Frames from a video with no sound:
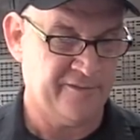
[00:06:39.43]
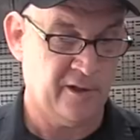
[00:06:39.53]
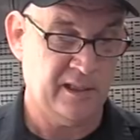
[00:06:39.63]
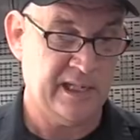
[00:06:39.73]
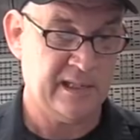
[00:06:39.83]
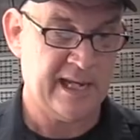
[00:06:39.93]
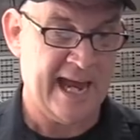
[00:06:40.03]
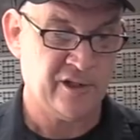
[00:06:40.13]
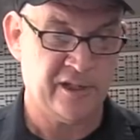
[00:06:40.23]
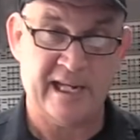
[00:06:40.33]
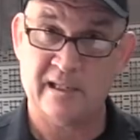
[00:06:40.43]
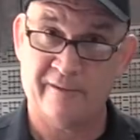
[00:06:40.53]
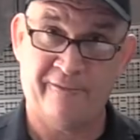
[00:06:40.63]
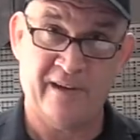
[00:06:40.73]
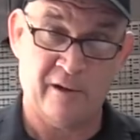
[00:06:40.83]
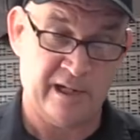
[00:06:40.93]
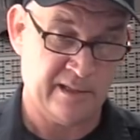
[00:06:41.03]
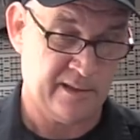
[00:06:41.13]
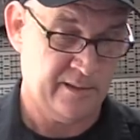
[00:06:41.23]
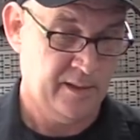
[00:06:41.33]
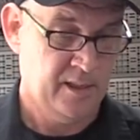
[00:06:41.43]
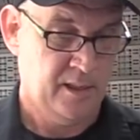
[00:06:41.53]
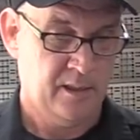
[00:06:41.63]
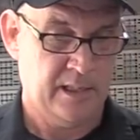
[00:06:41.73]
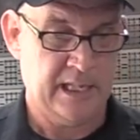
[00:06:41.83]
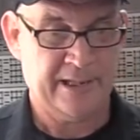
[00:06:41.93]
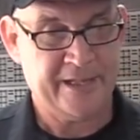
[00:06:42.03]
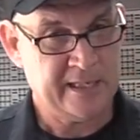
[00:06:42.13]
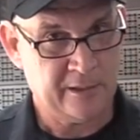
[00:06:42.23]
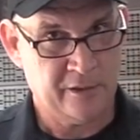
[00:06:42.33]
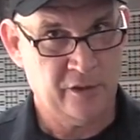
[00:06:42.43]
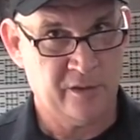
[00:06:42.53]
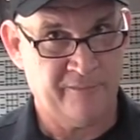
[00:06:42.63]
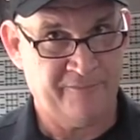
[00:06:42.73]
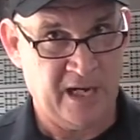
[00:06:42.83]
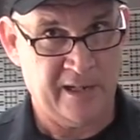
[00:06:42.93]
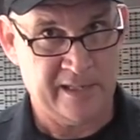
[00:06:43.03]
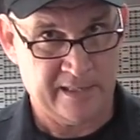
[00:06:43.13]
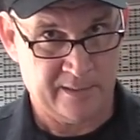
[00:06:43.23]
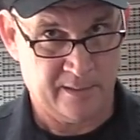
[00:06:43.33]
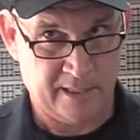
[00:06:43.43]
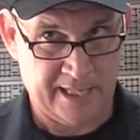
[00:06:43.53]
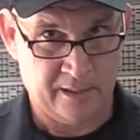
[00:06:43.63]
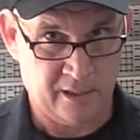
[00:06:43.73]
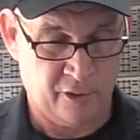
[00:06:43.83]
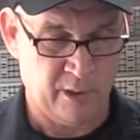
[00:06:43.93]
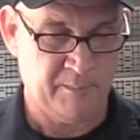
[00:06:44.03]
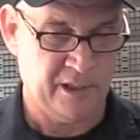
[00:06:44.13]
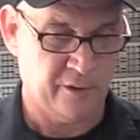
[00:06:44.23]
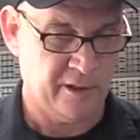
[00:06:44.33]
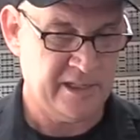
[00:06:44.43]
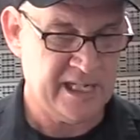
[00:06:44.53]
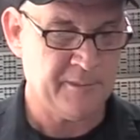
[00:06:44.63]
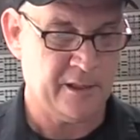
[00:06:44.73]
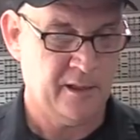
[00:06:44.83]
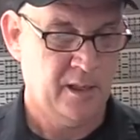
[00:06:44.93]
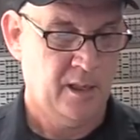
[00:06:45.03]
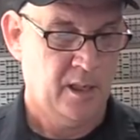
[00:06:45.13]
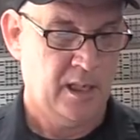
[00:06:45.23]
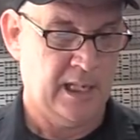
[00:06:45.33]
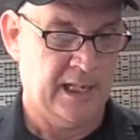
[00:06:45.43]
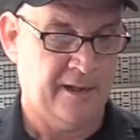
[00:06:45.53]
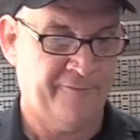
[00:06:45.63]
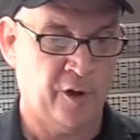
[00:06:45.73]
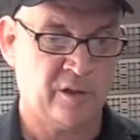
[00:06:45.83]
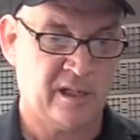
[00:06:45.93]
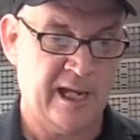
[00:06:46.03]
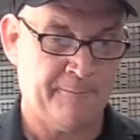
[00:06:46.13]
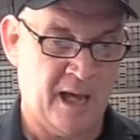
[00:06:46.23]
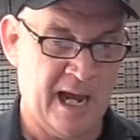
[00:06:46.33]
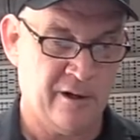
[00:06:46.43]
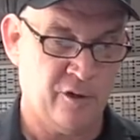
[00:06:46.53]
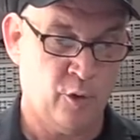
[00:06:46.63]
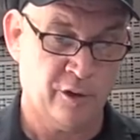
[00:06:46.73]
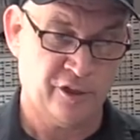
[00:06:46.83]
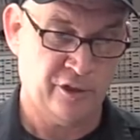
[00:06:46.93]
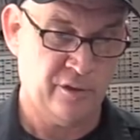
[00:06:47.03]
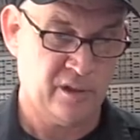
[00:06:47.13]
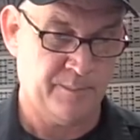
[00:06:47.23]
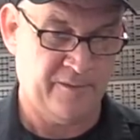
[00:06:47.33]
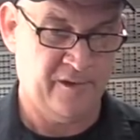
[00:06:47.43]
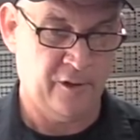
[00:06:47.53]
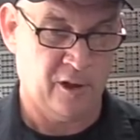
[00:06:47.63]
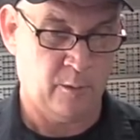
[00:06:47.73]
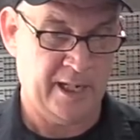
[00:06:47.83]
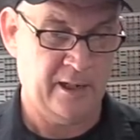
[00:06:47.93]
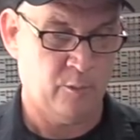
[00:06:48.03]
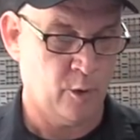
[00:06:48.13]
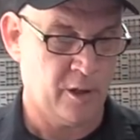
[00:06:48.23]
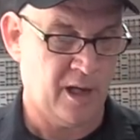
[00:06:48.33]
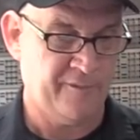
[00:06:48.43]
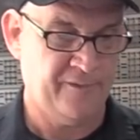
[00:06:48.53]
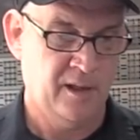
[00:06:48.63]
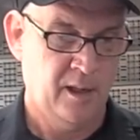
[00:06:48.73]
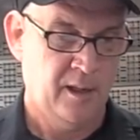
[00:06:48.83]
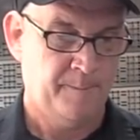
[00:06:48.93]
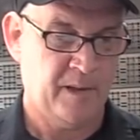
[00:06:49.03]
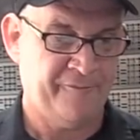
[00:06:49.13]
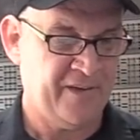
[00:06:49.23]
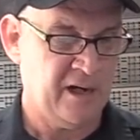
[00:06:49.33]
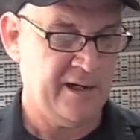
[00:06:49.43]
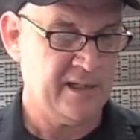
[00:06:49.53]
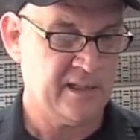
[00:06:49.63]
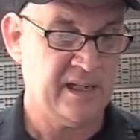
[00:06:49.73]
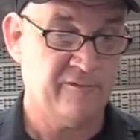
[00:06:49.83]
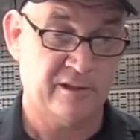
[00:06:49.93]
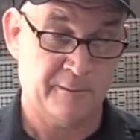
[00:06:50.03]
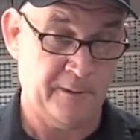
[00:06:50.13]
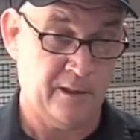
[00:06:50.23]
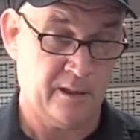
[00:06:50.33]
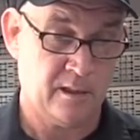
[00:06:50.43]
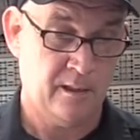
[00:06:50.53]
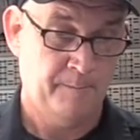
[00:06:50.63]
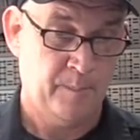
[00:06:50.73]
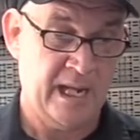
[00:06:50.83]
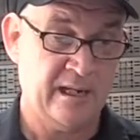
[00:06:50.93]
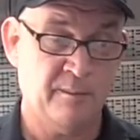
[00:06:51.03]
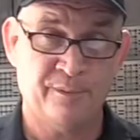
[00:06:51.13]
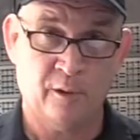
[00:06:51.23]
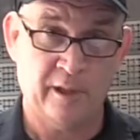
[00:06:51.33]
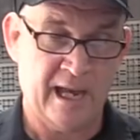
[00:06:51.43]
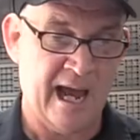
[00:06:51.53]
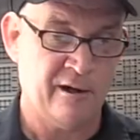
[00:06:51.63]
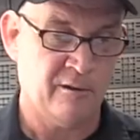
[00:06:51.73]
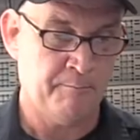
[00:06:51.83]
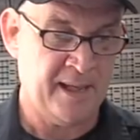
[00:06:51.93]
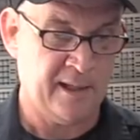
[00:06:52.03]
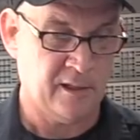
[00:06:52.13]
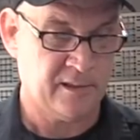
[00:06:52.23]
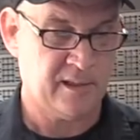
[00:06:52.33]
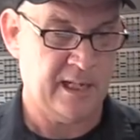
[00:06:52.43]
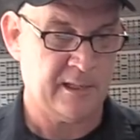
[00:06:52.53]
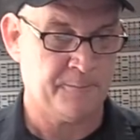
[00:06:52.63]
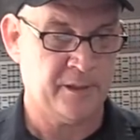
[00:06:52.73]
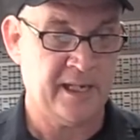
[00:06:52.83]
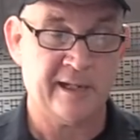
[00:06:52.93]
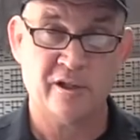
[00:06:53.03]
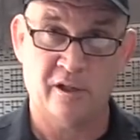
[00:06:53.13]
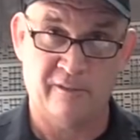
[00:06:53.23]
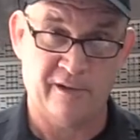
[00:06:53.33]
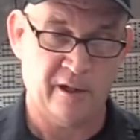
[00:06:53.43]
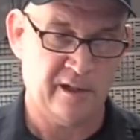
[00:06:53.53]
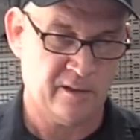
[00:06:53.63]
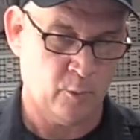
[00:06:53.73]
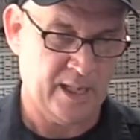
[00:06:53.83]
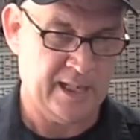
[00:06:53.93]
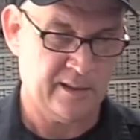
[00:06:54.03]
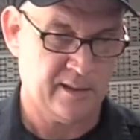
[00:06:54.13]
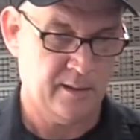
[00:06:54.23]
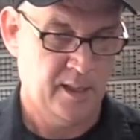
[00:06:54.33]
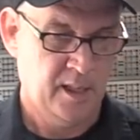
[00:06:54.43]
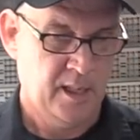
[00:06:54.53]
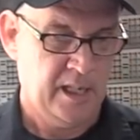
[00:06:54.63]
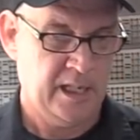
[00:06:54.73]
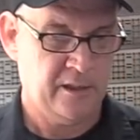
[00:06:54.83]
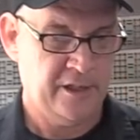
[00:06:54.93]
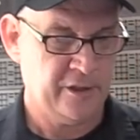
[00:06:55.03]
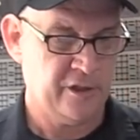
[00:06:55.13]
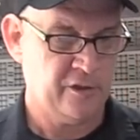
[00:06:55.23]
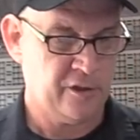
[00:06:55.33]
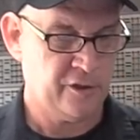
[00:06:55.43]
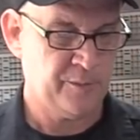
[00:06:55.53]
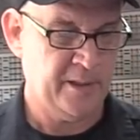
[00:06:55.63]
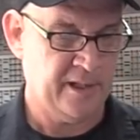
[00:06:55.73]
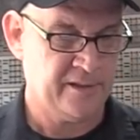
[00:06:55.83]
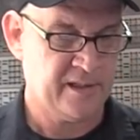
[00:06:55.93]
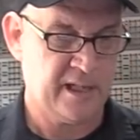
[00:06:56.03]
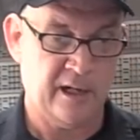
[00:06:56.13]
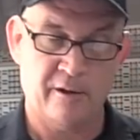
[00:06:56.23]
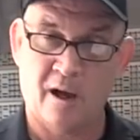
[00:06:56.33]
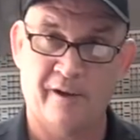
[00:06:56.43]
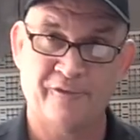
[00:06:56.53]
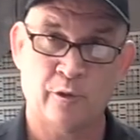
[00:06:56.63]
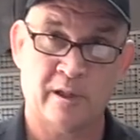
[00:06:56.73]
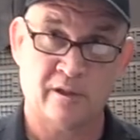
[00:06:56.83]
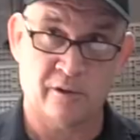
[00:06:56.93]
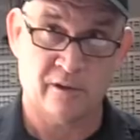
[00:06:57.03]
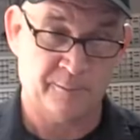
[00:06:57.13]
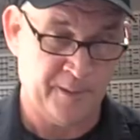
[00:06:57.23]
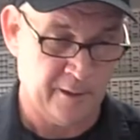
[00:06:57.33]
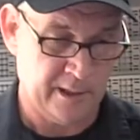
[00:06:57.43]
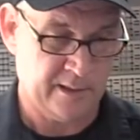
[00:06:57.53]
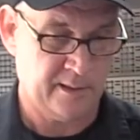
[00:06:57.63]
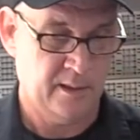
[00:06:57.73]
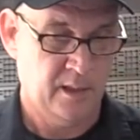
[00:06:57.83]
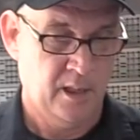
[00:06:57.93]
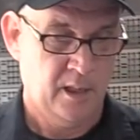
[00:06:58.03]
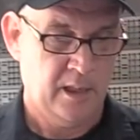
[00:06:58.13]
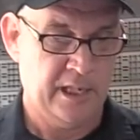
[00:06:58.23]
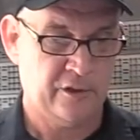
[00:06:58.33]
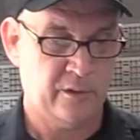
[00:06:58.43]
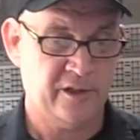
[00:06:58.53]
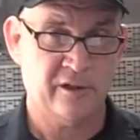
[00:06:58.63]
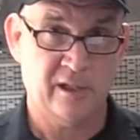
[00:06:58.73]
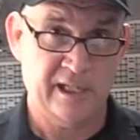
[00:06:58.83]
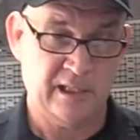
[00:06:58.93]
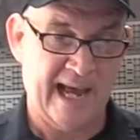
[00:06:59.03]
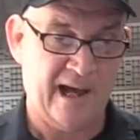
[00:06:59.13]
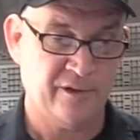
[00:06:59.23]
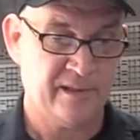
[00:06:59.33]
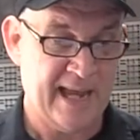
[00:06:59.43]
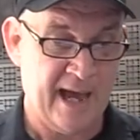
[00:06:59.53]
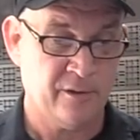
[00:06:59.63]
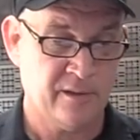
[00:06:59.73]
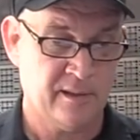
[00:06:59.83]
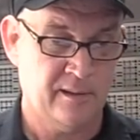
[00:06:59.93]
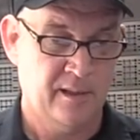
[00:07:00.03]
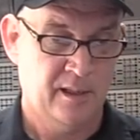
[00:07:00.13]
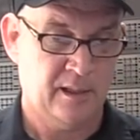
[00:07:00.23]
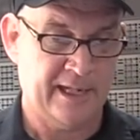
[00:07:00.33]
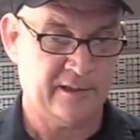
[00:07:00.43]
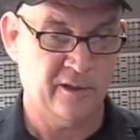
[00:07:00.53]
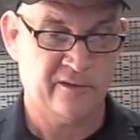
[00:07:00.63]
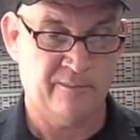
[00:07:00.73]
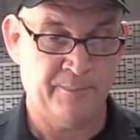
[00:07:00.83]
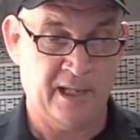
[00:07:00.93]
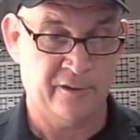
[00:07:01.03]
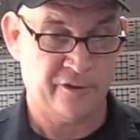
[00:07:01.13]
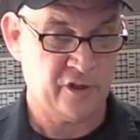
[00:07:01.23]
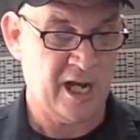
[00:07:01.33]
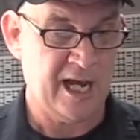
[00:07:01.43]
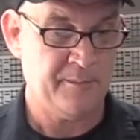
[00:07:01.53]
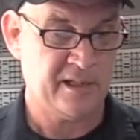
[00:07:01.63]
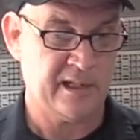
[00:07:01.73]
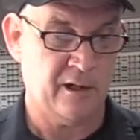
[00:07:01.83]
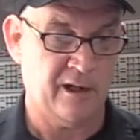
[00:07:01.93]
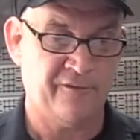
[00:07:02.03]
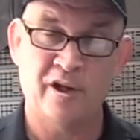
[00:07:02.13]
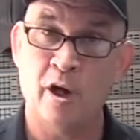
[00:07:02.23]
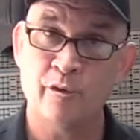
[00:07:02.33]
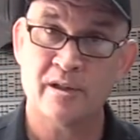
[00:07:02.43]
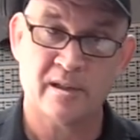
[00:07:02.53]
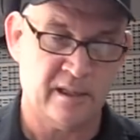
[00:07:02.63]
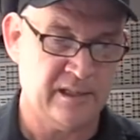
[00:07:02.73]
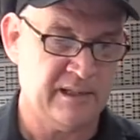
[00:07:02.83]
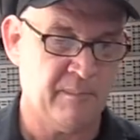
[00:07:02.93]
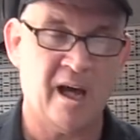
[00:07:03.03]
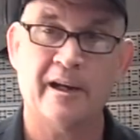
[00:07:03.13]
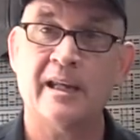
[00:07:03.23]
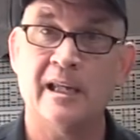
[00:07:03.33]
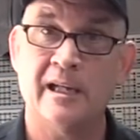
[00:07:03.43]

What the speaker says: the very least agitates fairies. And I think they're using fairies as like a gremlin or a demon. Folks kept iron horseshoes above the doorway to ward off the fairies and evil spirits, and employed iron bells as protection in various ways. In addition, church bells scared off trickster spirits. And traditionally, loud sounds, like those from bells or chimes, scare off ghosts and demonic